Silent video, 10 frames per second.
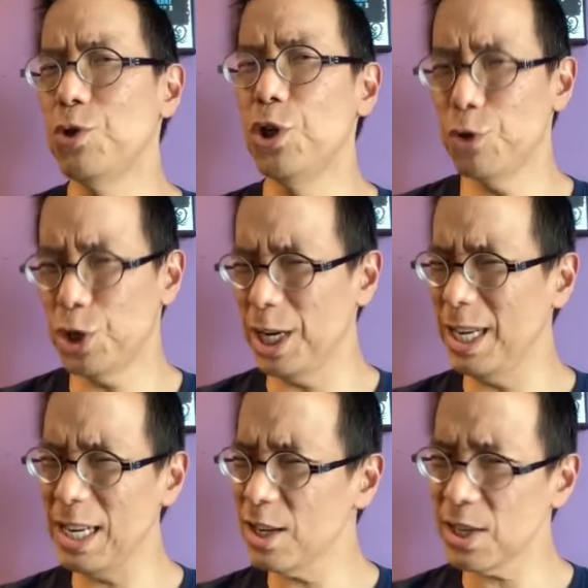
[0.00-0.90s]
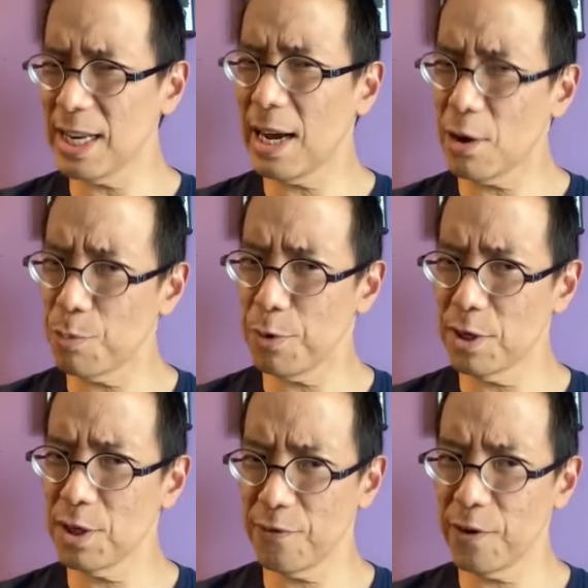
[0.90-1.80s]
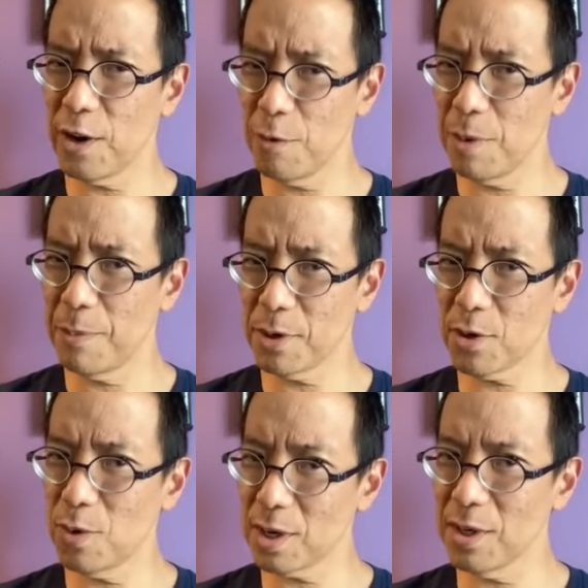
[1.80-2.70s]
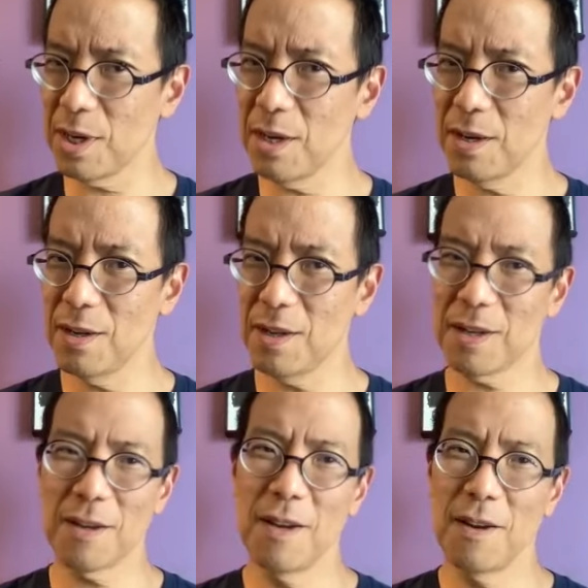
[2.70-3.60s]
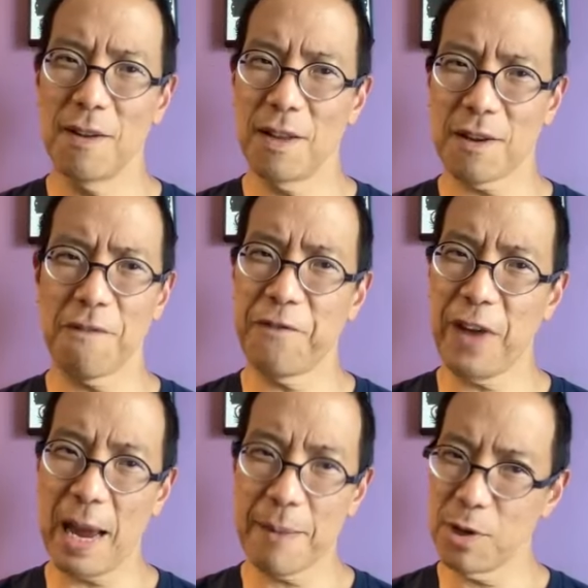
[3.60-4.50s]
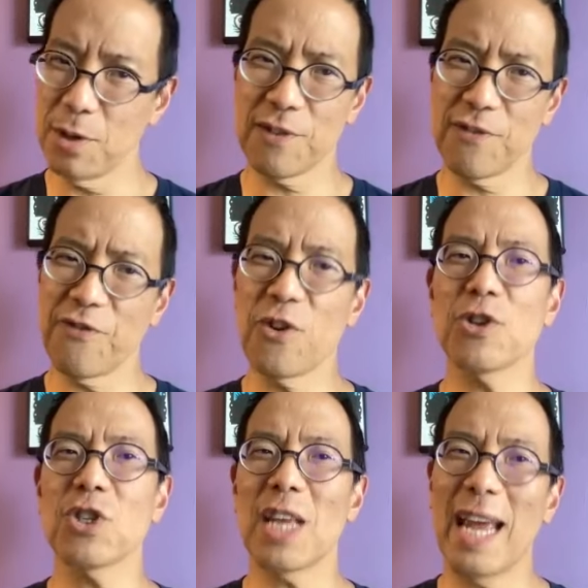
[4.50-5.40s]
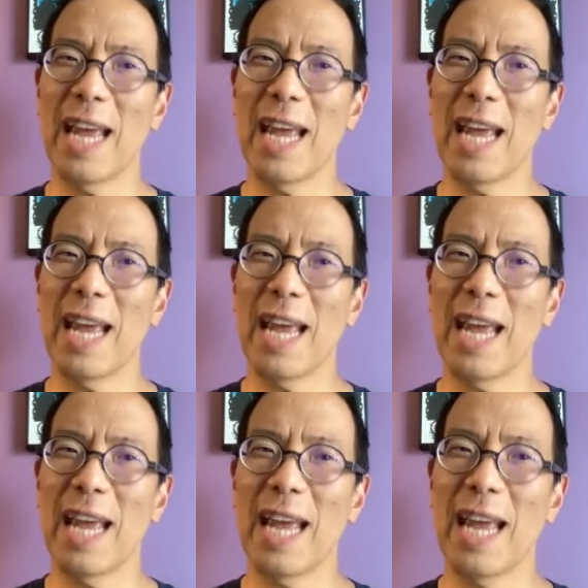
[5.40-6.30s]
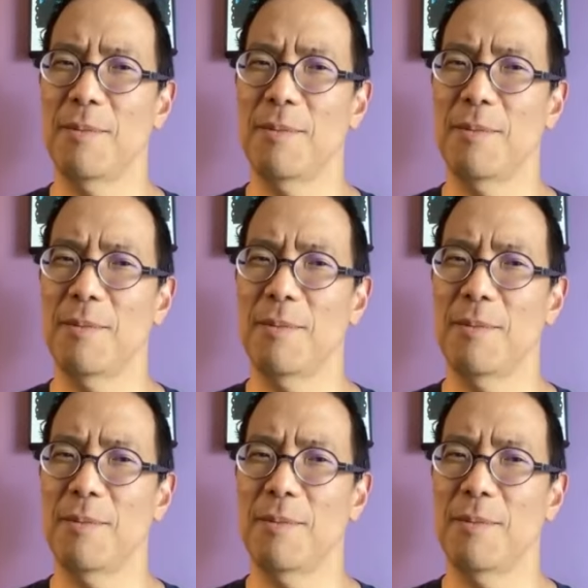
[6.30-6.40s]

Eugenius Outerbridge, if I remember correctly. Like like a fabulous first and last name